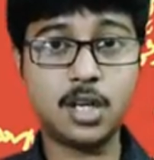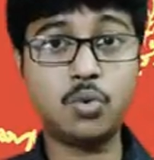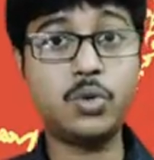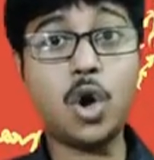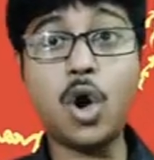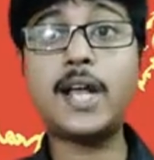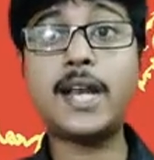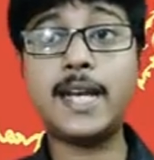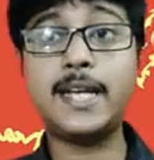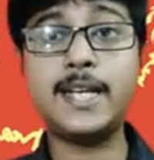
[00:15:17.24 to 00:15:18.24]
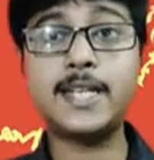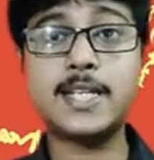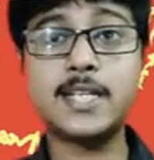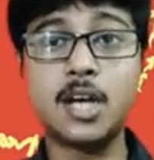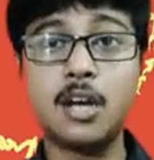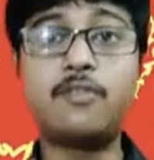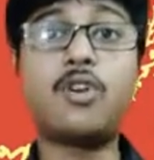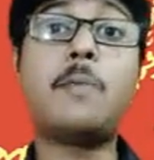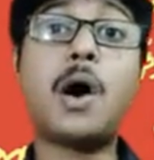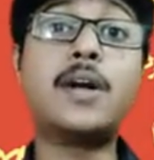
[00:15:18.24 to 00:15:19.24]
We all are alienated
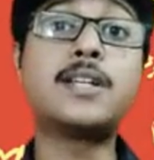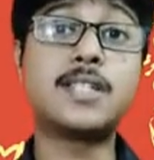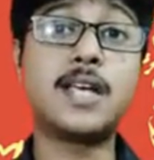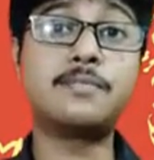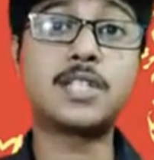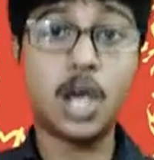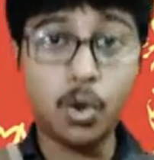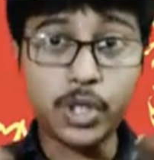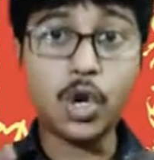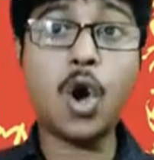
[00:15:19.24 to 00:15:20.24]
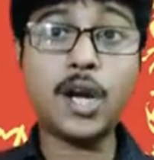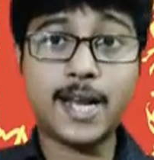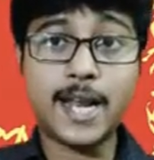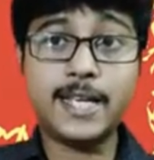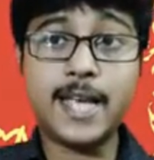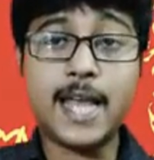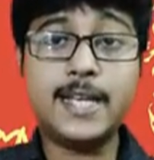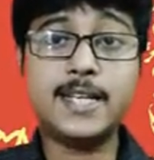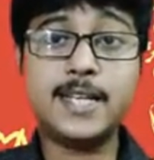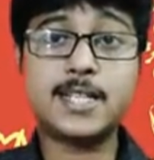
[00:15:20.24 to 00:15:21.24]
from ourselves. We all are
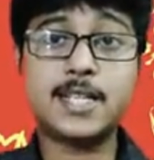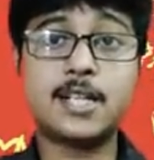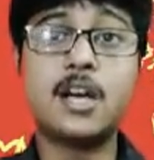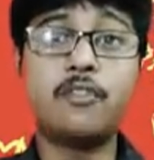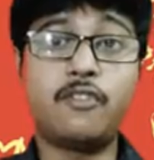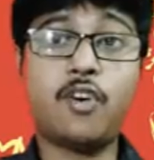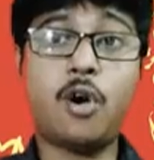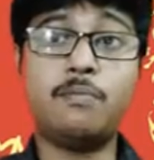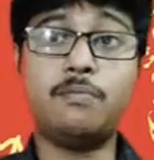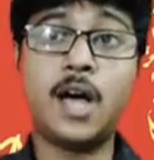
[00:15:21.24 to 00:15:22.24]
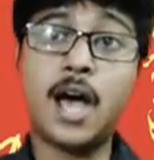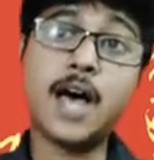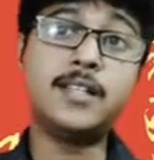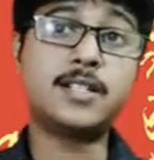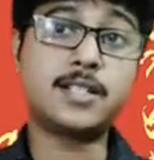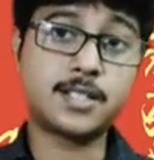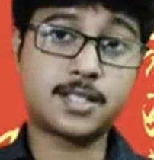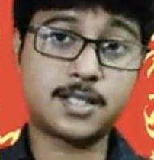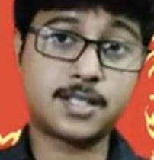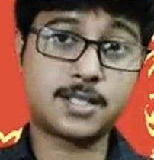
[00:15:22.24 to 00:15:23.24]
alienated from
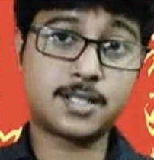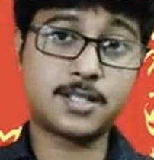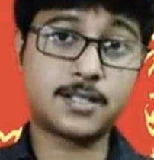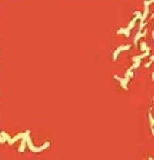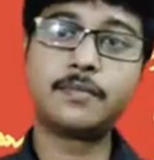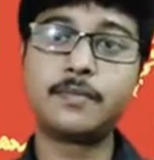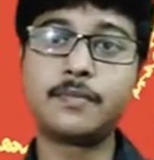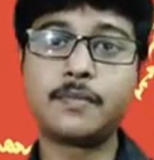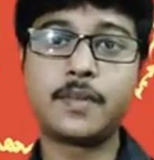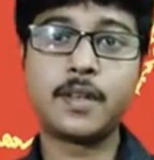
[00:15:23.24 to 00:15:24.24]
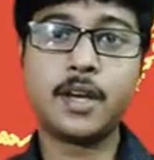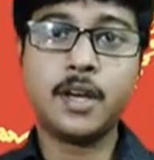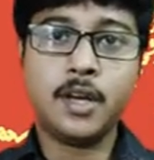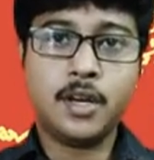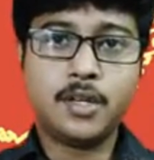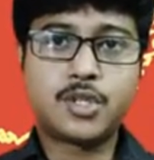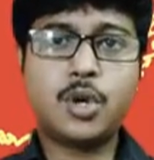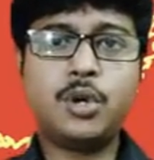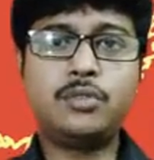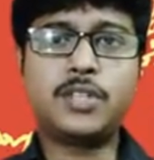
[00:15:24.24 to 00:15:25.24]
others.
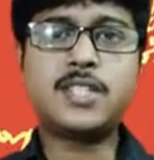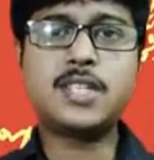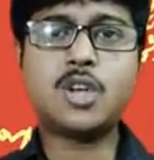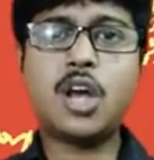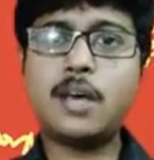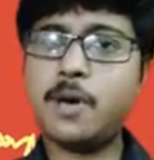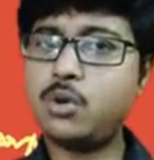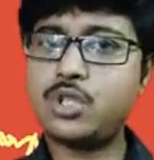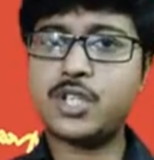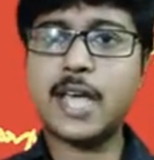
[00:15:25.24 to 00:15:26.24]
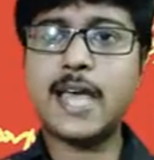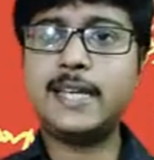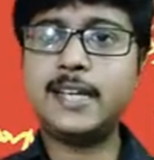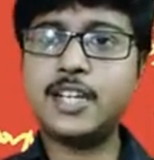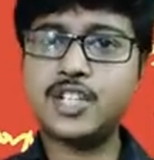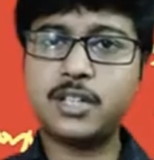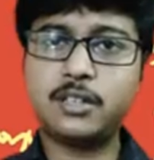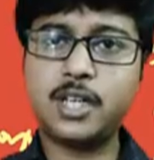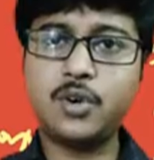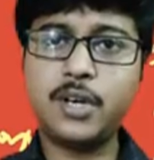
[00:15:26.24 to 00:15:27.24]
So this is all about
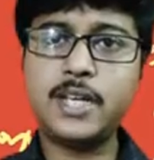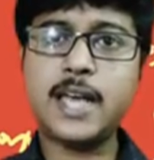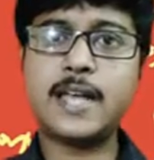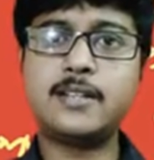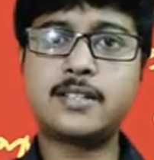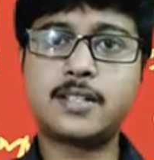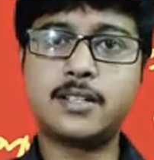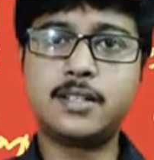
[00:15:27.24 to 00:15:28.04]
alienation theory and